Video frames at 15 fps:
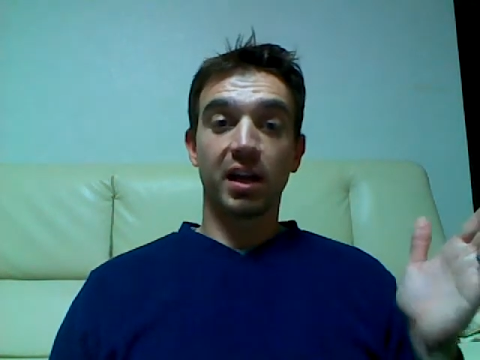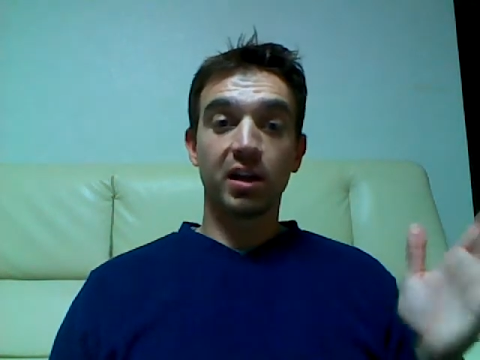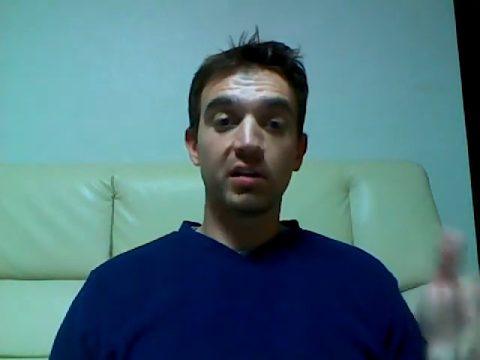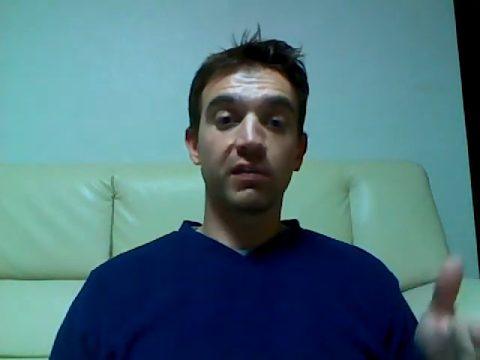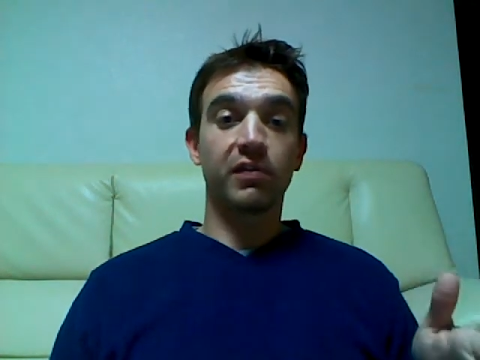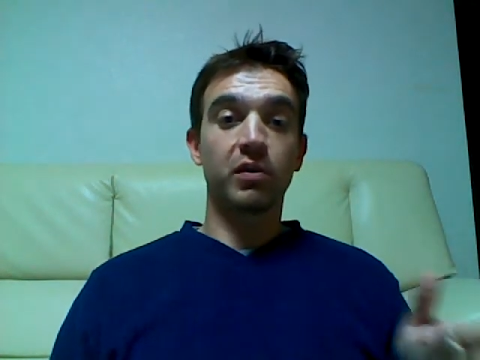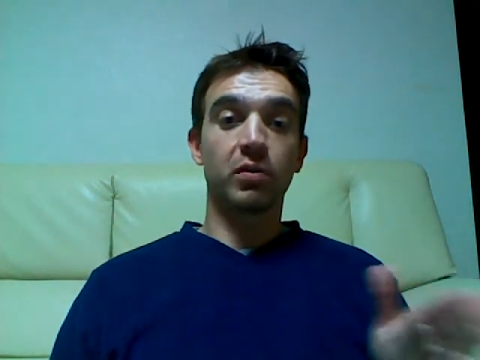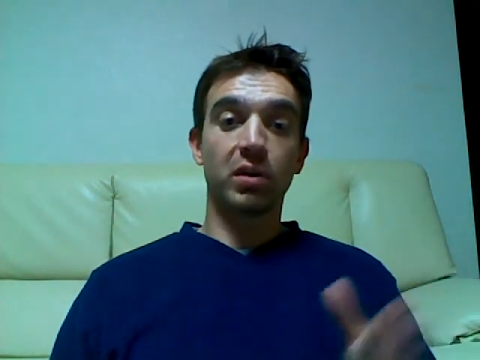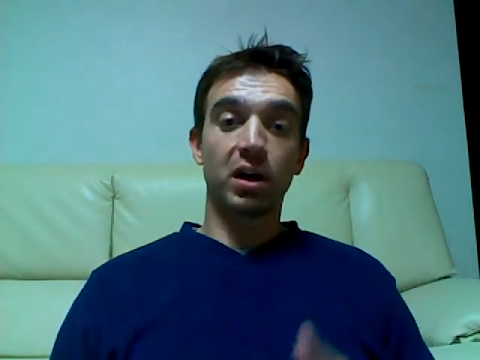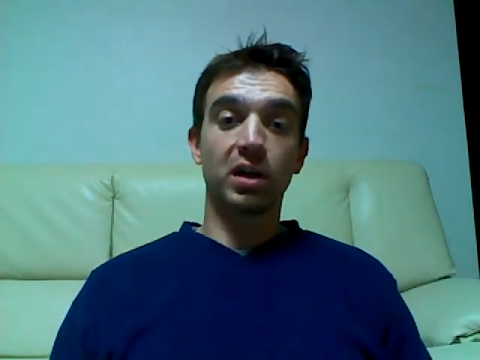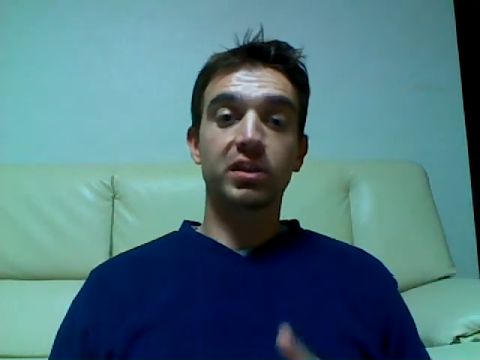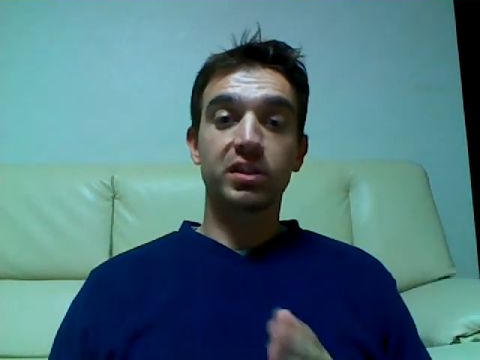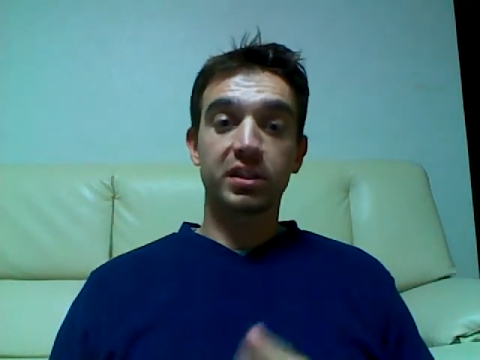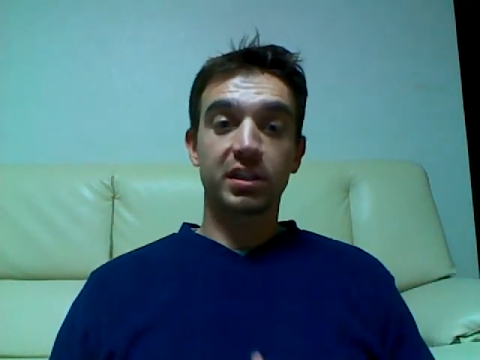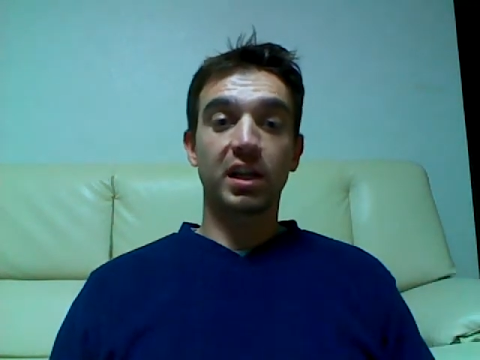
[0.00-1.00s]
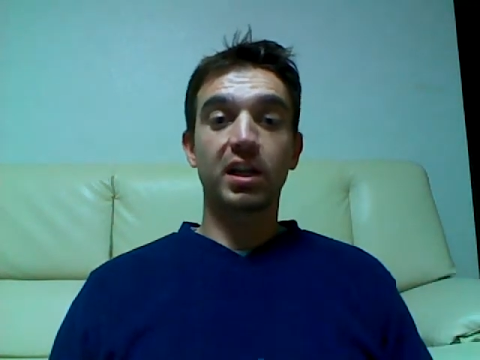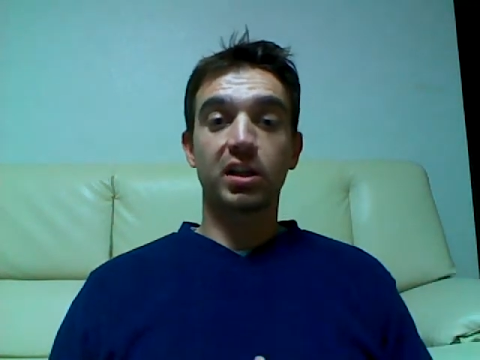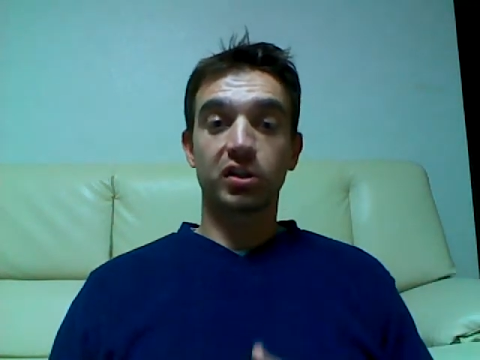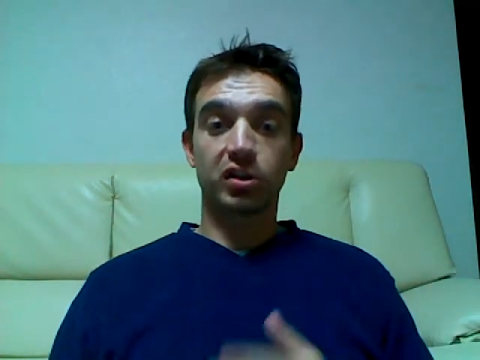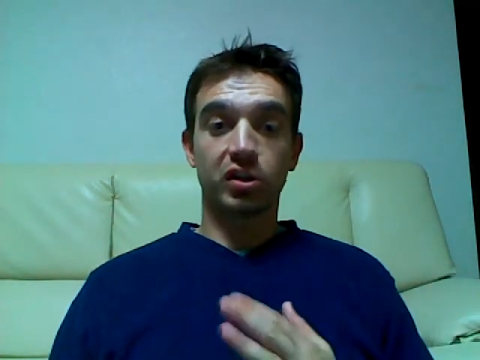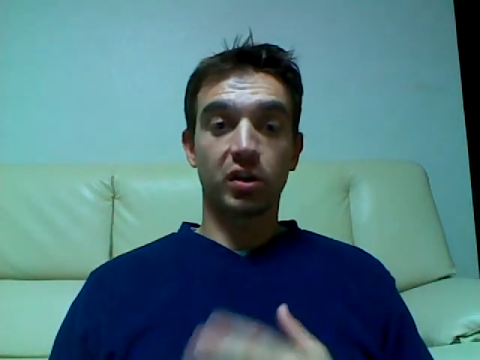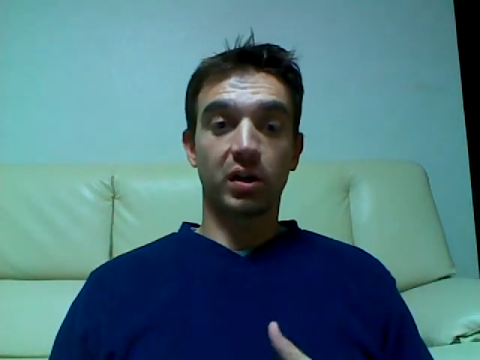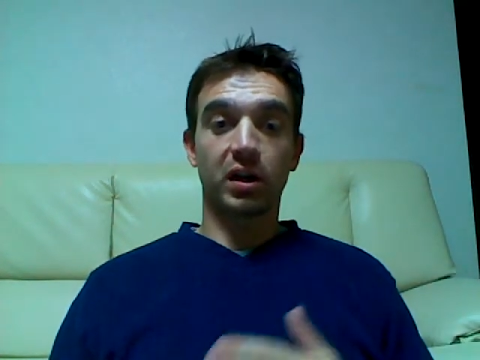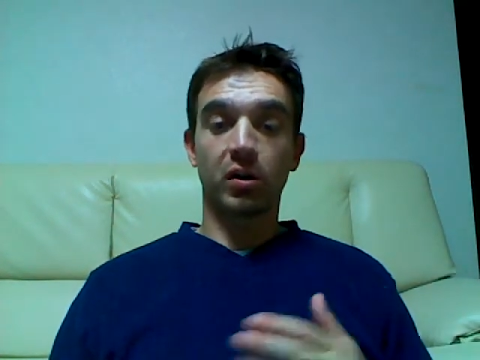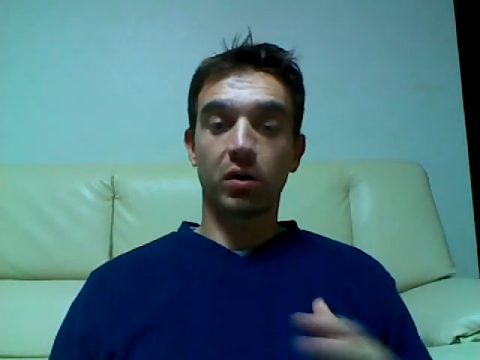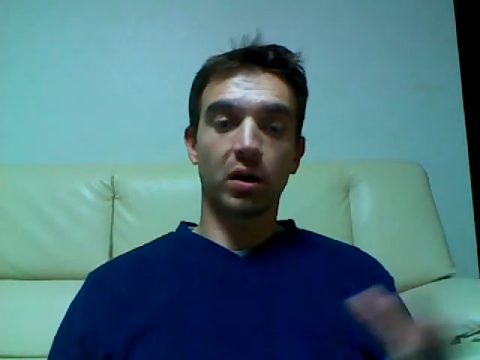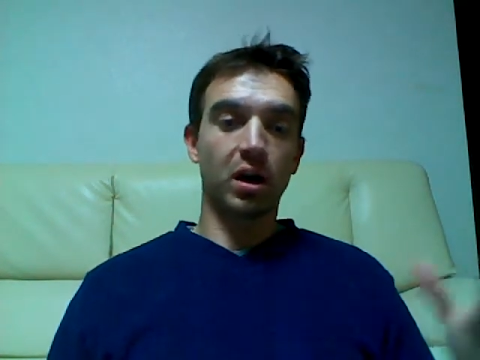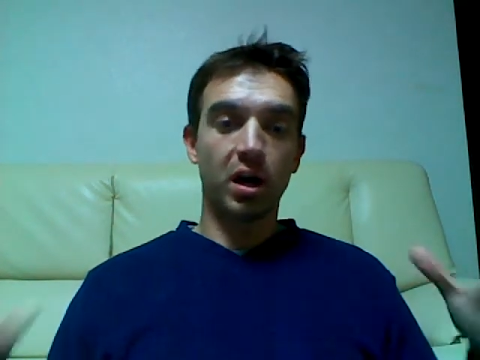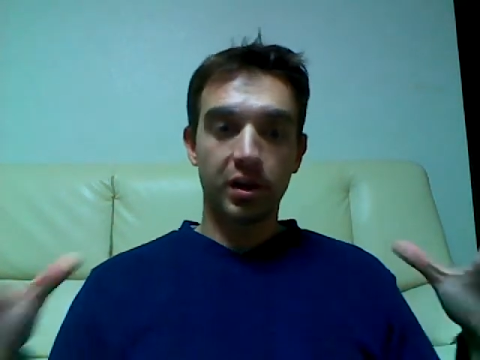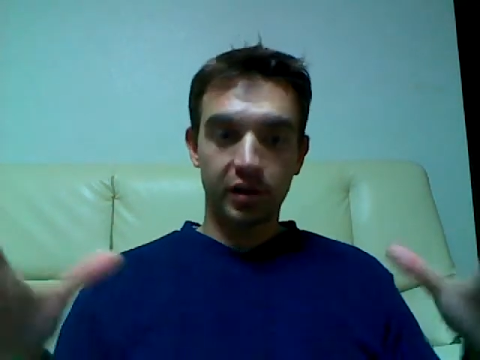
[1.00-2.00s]
interviewed on stage during
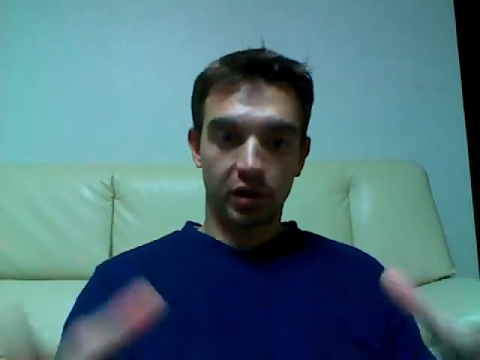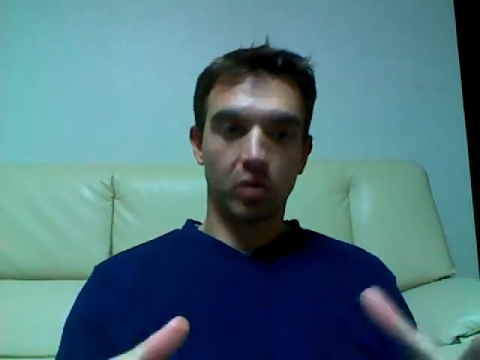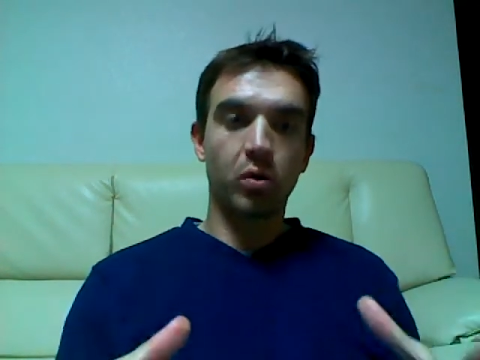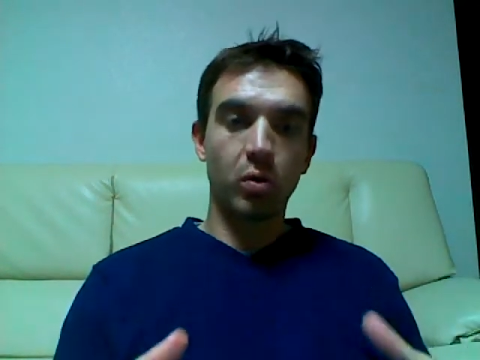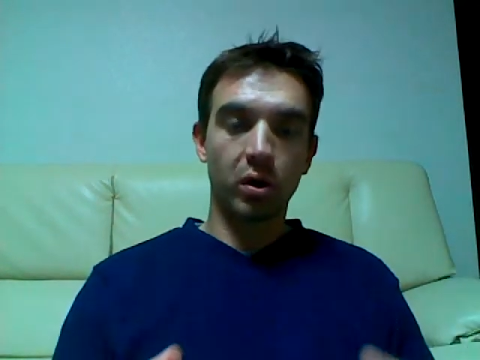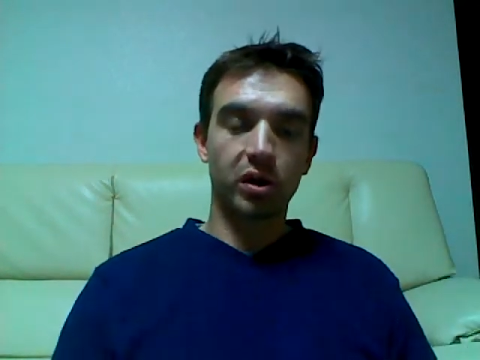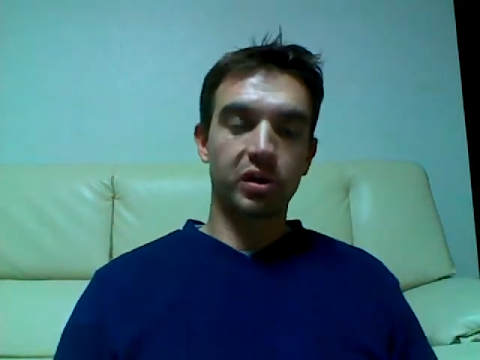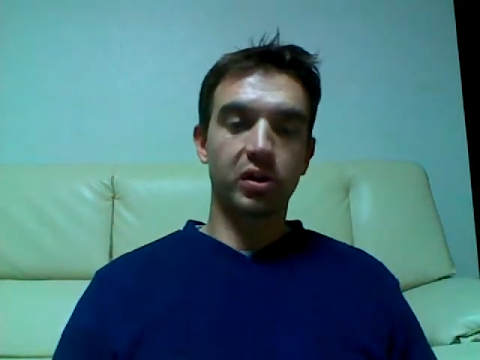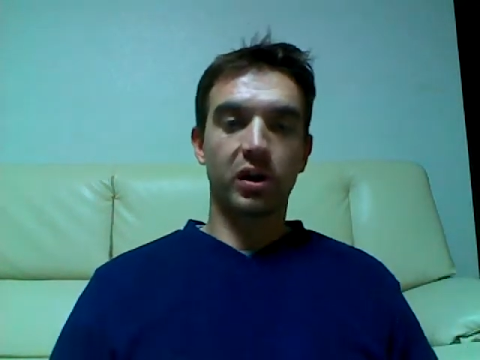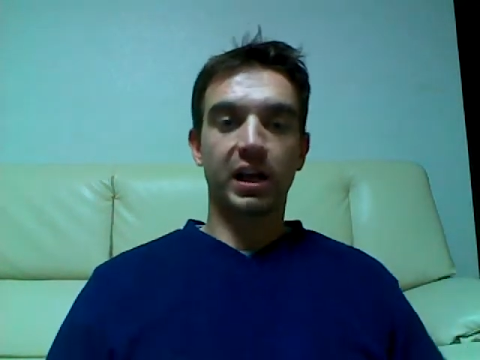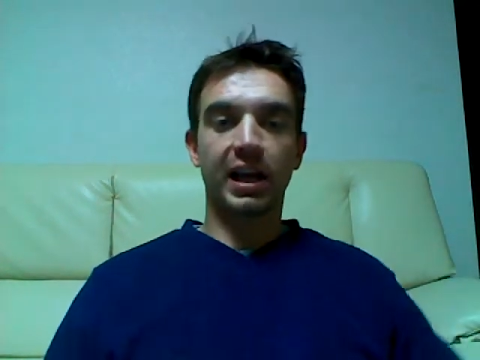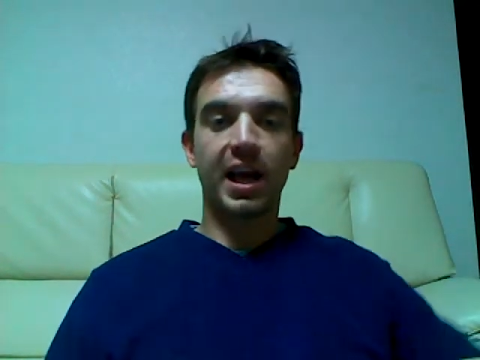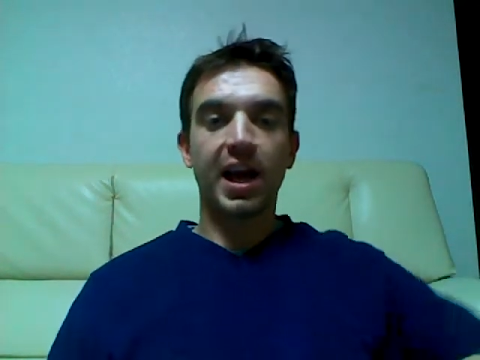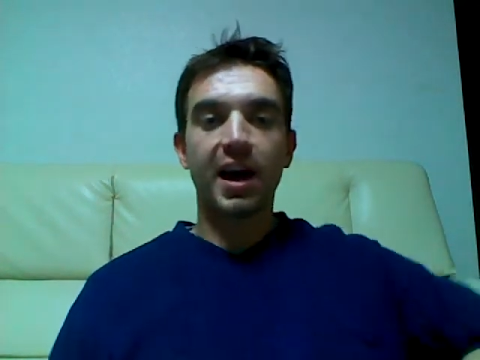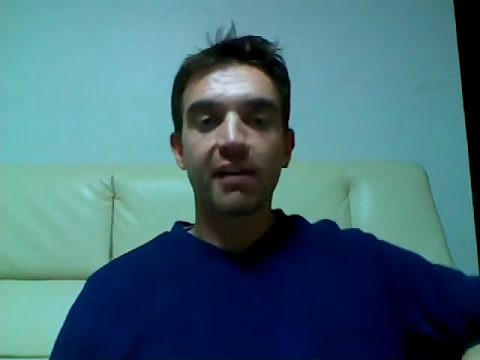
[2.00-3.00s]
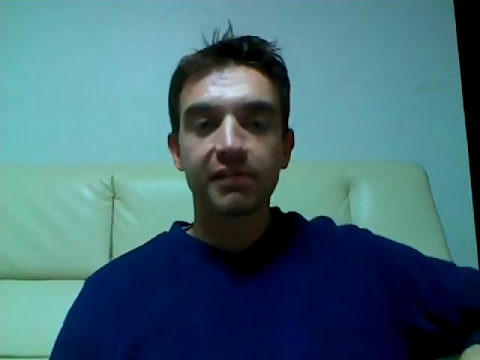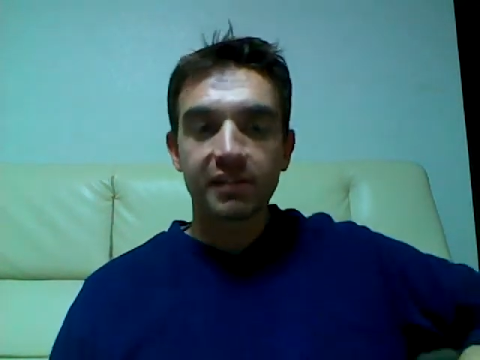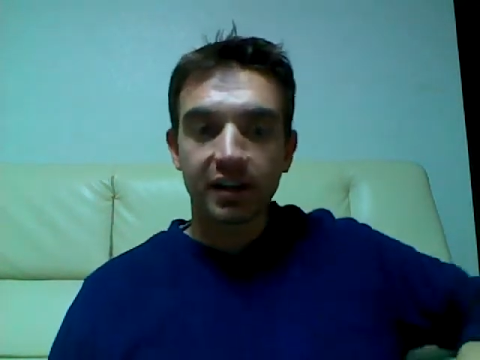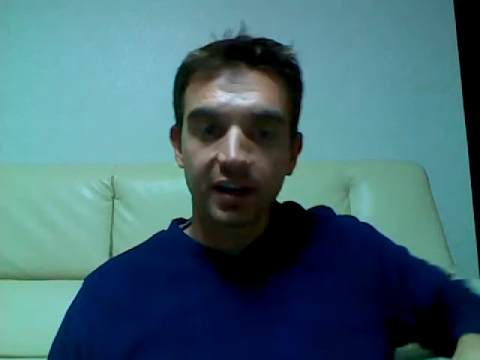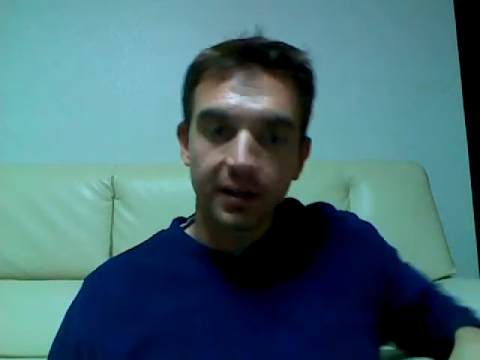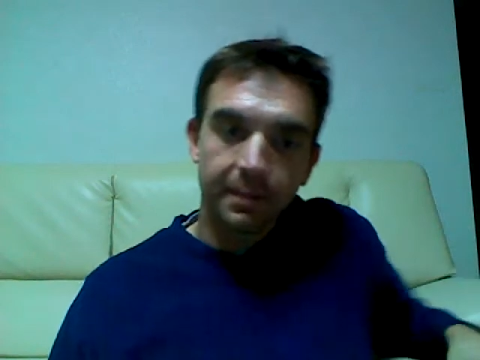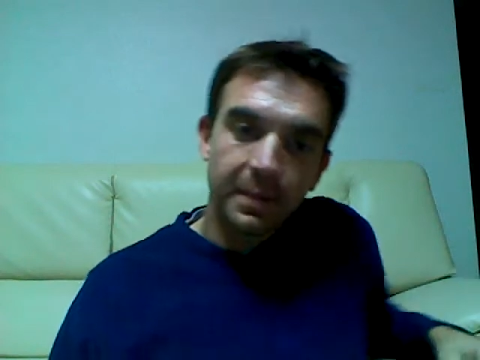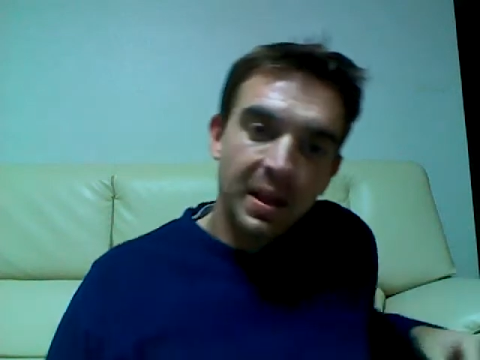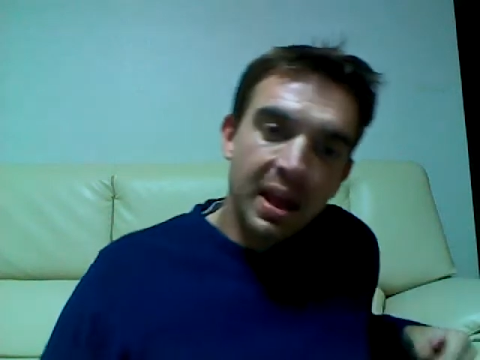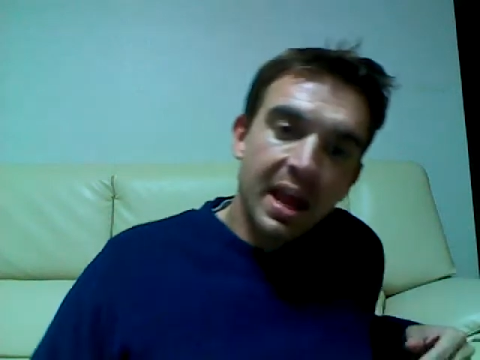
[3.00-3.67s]
or on the court during halftime,